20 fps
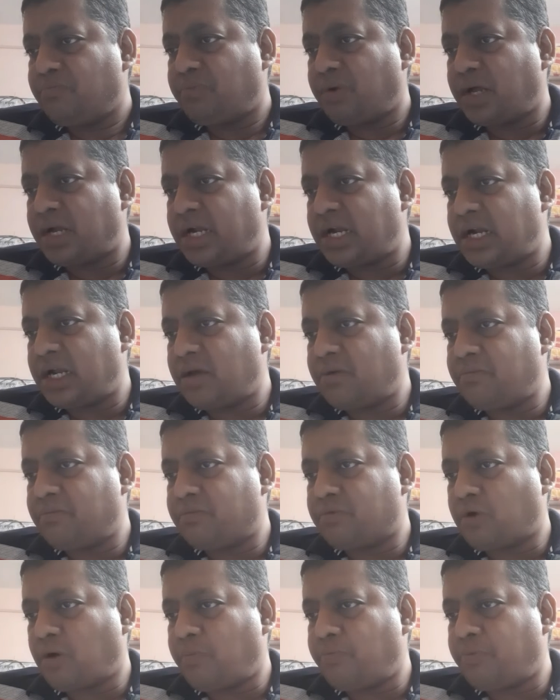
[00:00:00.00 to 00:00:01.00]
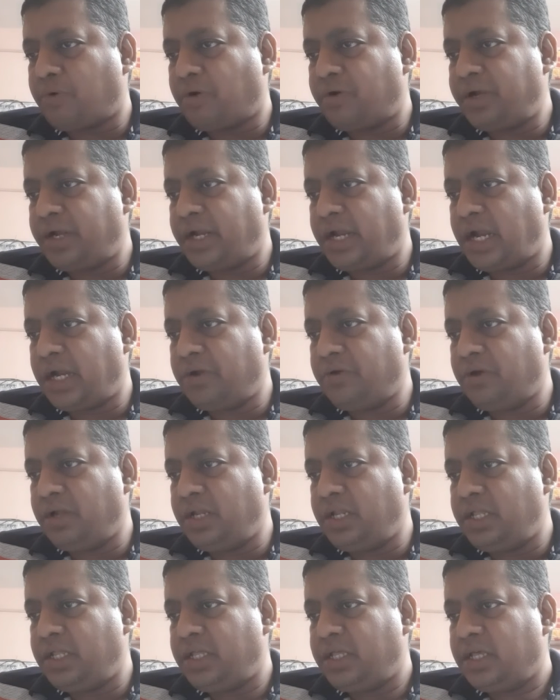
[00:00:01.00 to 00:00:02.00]
per annum compounded
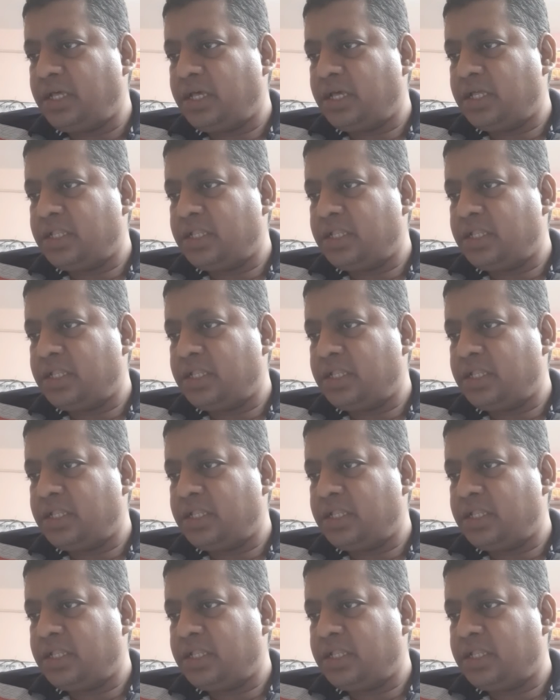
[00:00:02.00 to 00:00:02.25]
annually.